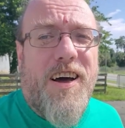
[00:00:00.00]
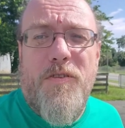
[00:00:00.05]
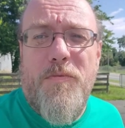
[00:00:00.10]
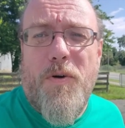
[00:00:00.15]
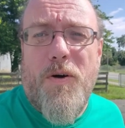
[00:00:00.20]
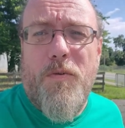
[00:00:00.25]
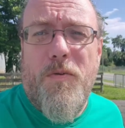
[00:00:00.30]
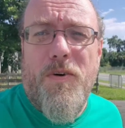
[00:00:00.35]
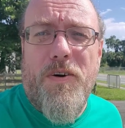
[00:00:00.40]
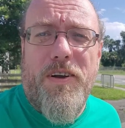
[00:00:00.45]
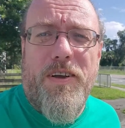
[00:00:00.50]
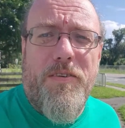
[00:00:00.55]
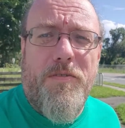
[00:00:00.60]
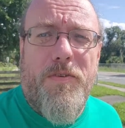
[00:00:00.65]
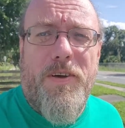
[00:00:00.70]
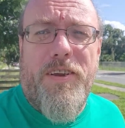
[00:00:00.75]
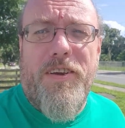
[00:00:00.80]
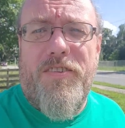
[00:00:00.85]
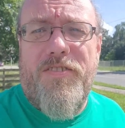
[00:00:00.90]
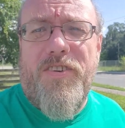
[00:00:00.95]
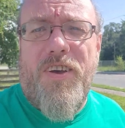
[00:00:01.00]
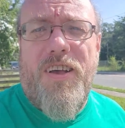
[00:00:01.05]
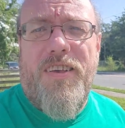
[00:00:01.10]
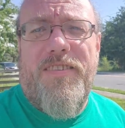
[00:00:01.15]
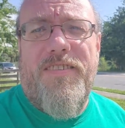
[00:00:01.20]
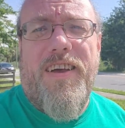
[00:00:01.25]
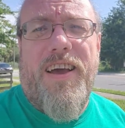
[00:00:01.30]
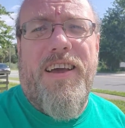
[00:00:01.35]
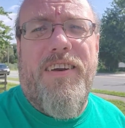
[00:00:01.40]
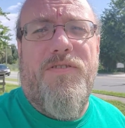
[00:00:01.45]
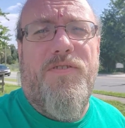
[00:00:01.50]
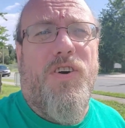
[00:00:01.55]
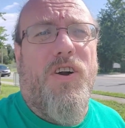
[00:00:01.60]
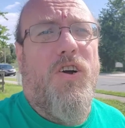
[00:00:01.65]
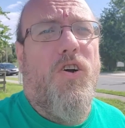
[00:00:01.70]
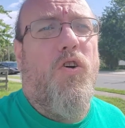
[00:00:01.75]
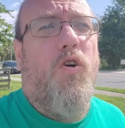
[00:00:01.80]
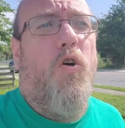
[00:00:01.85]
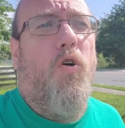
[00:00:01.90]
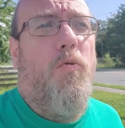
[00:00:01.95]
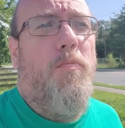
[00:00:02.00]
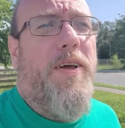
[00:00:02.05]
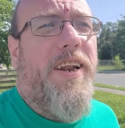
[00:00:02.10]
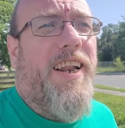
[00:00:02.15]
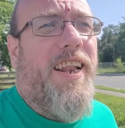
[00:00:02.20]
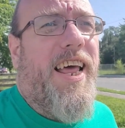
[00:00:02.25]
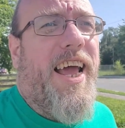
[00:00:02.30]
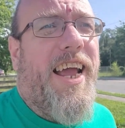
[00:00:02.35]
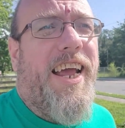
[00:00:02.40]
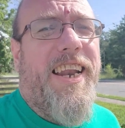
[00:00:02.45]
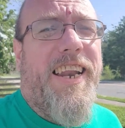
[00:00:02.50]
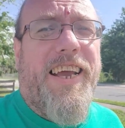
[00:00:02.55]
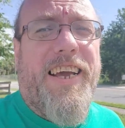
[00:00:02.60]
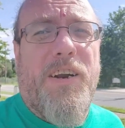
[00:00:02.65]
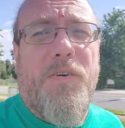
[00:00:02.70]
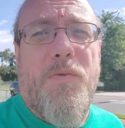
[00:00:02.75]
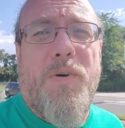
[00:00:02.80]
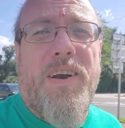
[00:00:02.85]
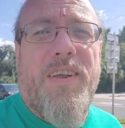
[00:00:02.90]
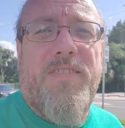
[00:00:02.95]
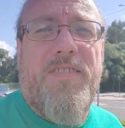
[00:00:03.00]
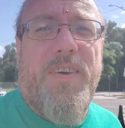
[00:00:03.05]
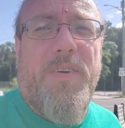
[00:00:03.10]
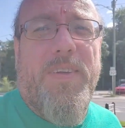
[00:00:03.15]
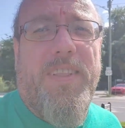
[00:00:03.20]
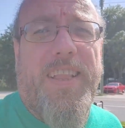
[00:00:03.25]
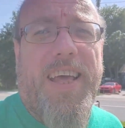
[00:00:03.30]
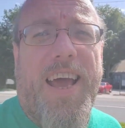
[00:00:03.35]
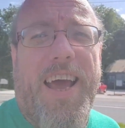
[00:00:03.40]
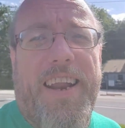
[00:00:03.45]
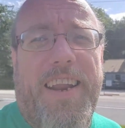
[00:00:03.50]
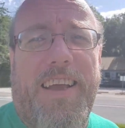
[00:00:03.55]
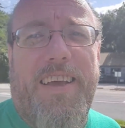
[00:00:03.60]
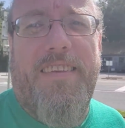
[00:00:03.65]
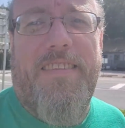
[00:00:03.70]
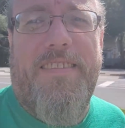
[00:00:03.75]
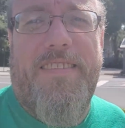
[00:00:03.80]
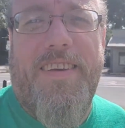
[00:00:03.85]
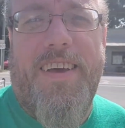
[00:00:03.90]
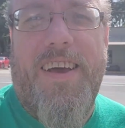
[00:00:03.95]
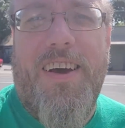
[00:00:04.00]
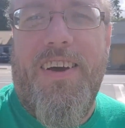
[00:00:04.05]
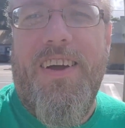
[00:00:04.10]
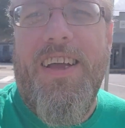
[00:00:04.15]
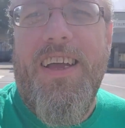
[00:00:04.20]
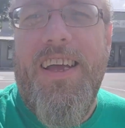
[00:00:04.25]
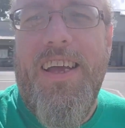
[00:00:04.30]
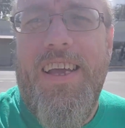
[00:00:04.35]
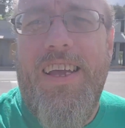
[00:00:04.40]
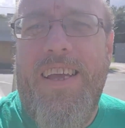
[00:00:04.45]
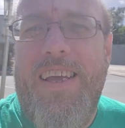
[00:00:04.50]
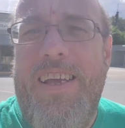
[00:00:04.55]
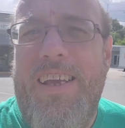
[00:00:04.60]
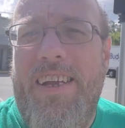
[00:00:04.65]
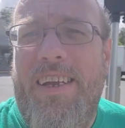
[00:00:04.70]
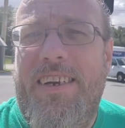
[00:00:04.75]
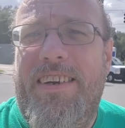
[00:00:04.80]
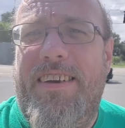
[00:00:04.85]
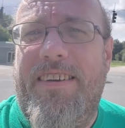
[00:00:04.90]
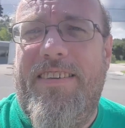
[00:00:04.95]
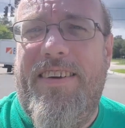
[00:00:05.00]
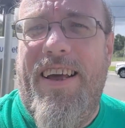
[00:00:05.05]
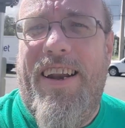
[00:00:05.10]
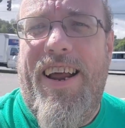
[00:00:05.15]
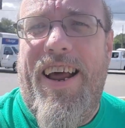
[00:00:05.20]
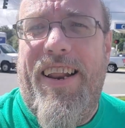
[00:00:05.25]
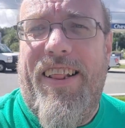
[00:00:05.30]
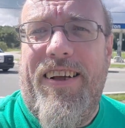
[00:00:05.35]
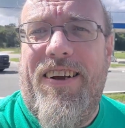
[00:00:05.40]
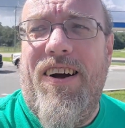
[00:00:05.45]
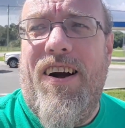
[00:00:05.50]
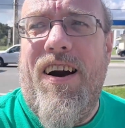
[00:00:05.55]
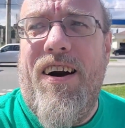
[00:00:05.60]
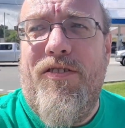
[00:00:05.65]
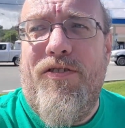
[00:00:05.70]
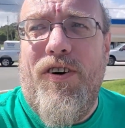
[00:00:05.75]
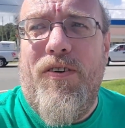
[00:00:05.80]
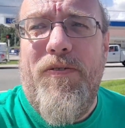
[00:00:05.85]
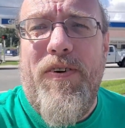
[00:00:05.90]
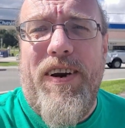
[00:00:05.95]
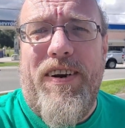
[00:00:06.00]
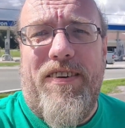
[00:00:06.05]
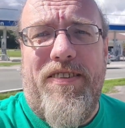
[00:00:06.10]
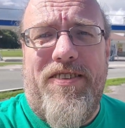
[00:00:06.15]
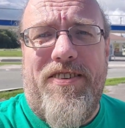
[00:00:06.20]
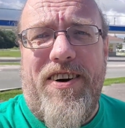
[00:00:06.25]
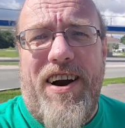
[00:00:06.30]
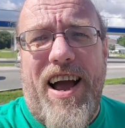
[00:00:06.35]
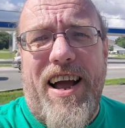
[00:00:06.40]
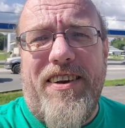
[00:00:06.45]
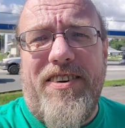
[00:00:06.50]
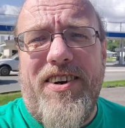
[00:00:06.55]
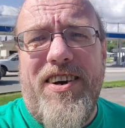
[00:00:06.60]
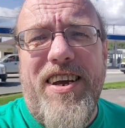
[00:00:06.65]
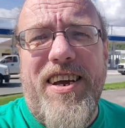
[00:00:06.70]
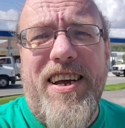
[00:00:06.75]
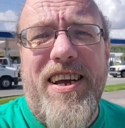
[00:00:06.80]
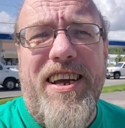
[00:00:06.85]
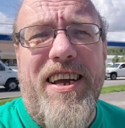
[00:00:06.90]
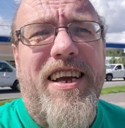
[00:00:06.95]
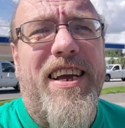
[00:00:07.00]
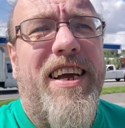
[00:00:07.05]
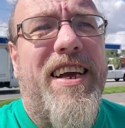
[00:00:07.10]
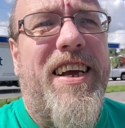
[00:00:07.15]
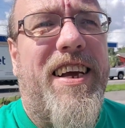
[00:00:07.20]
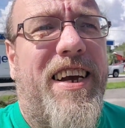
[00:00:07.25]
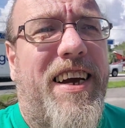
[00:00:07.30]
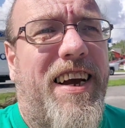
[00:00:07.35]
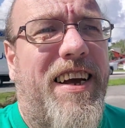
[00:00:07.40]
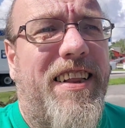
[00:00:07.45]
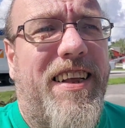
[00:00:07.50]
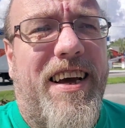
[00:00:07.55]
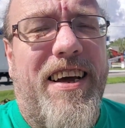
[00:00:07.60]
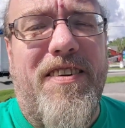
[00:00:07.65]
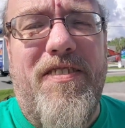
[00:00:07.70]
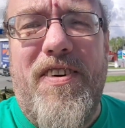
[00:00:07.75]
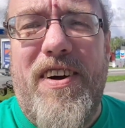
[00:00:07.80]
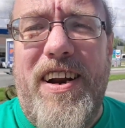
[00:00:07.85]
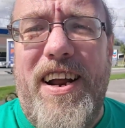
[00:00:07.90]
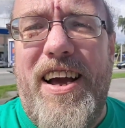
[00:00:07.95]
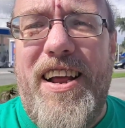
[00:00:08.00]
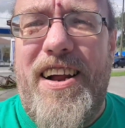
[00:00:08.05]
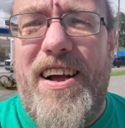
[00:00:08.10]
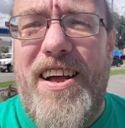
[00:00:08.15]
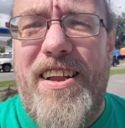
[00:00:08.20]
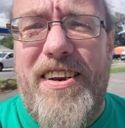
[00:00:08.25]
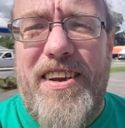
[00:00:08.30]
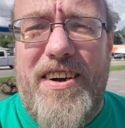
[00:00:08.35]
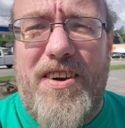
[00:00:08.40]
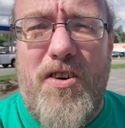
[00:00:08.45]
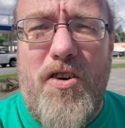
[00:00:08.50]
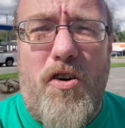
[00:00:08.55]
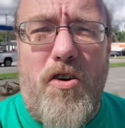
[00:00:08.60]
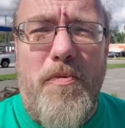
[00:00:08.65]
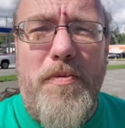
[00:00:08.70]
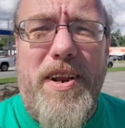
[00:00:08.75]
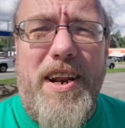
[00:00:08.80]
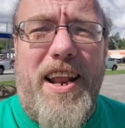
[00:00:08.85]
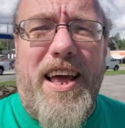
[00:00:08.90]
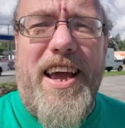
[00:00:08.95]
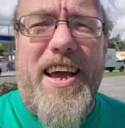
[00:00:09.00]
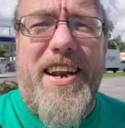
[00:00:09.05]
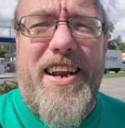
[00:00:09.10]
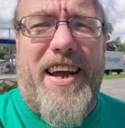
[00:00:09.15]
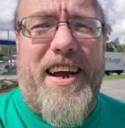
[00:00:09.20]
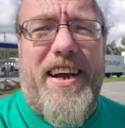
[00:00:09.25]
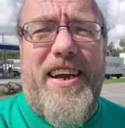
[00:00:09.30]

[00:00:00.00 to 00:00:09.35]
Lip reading: but we just saw a sign for Coleman Landing and we're going to see what that is. So just getting out of the car for a minute to stretch and then we're going to head on to Coleman Landing.